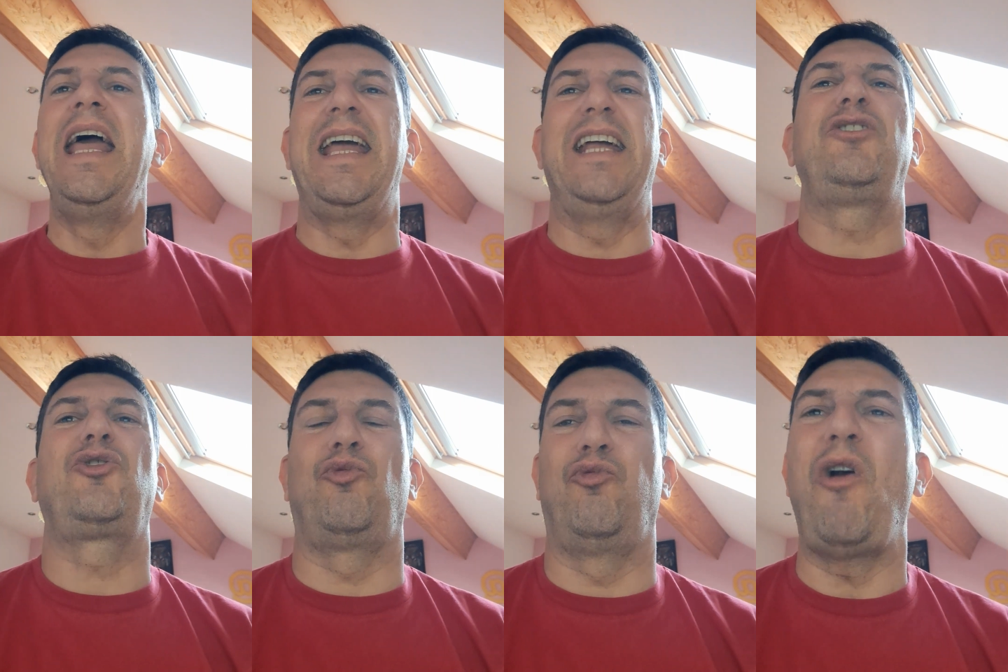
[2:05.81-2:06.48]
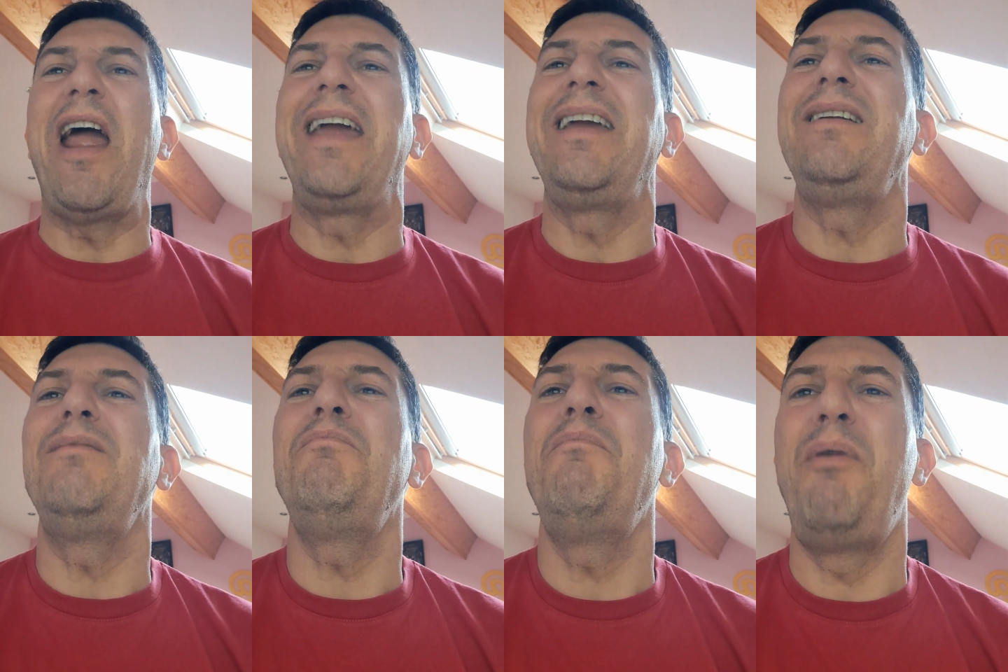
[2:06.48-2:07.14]
It's
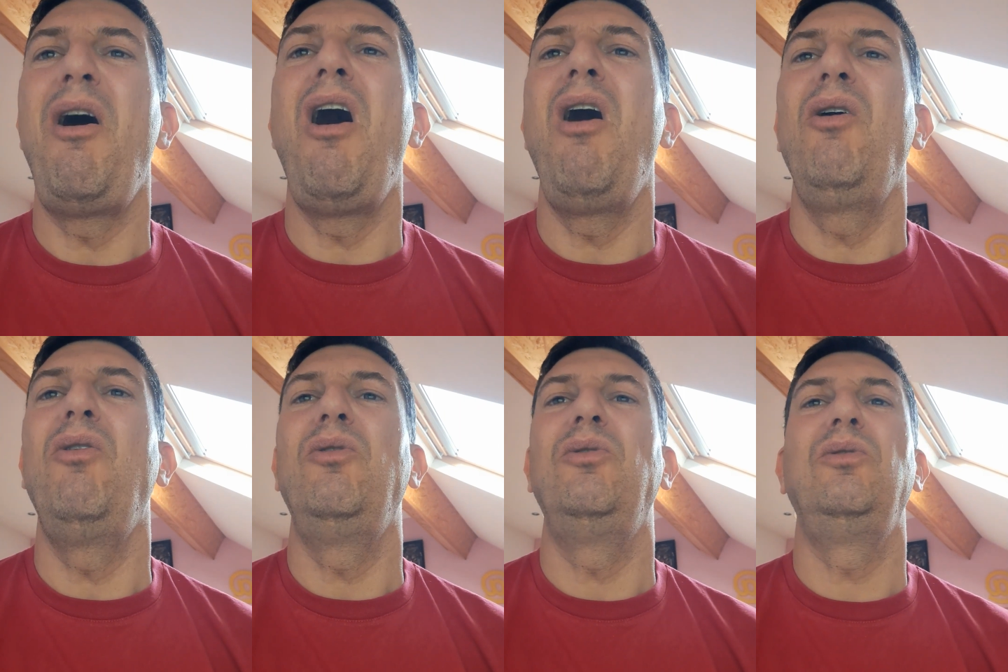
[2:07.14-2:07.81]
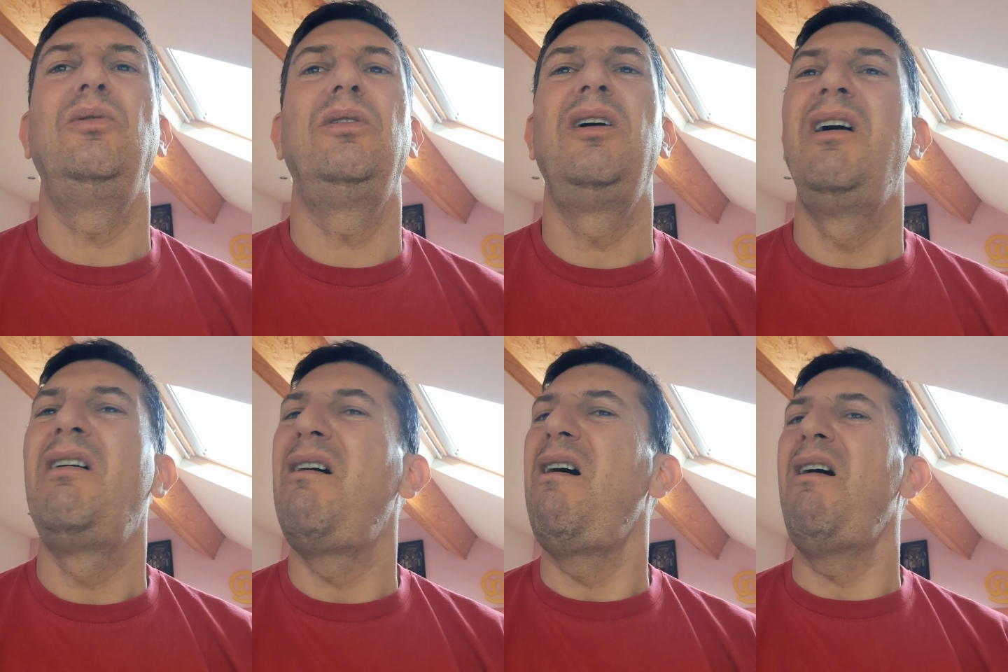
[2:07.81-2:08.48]
rainbow,
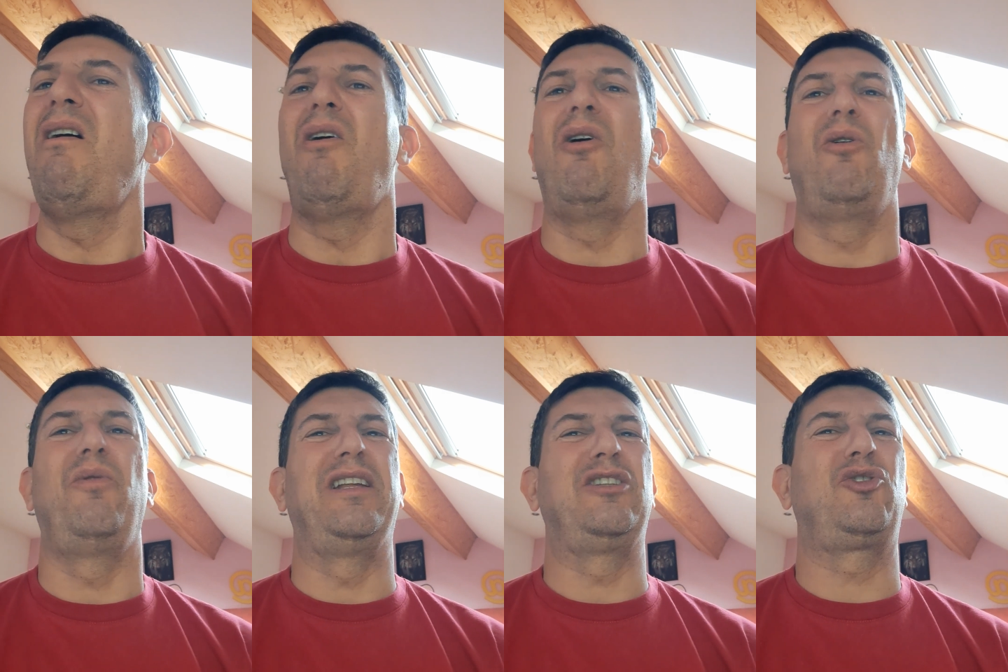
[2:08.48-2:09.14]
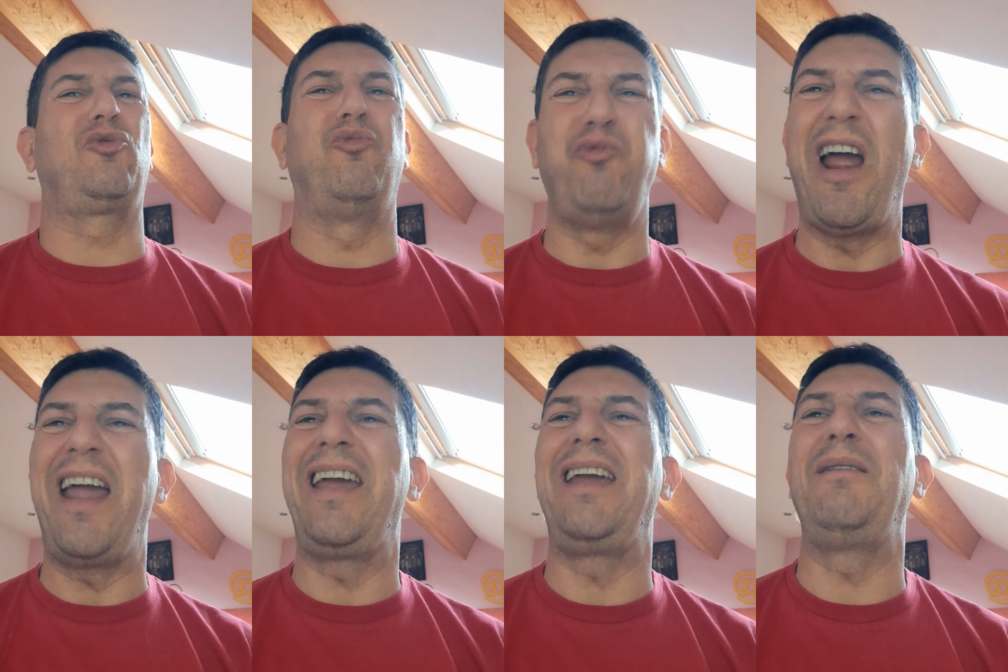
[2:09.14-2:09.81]
oh, it's
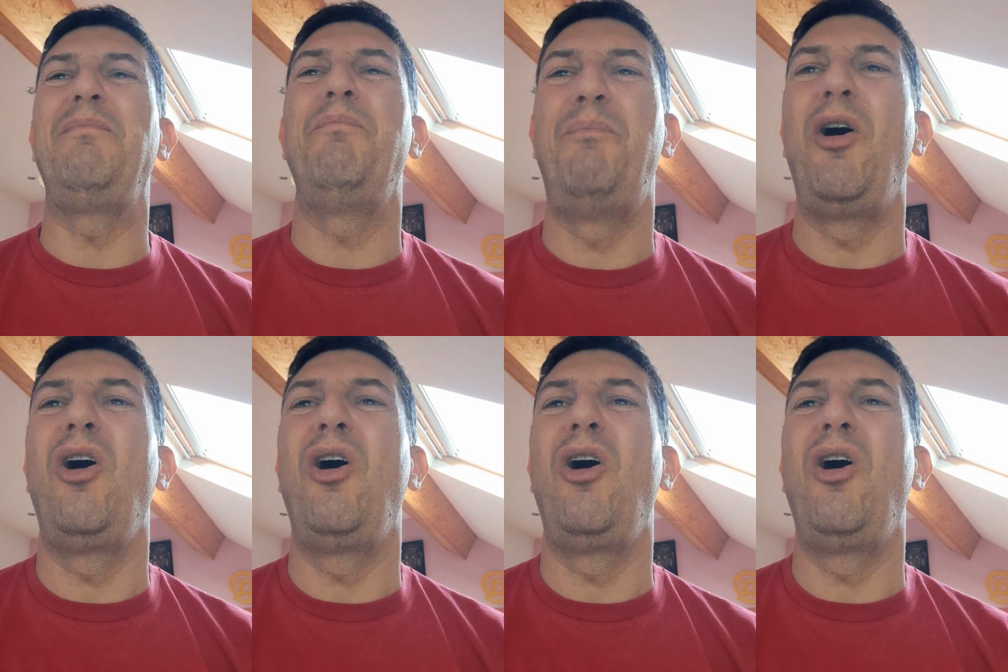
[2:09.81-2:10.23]
rainbow.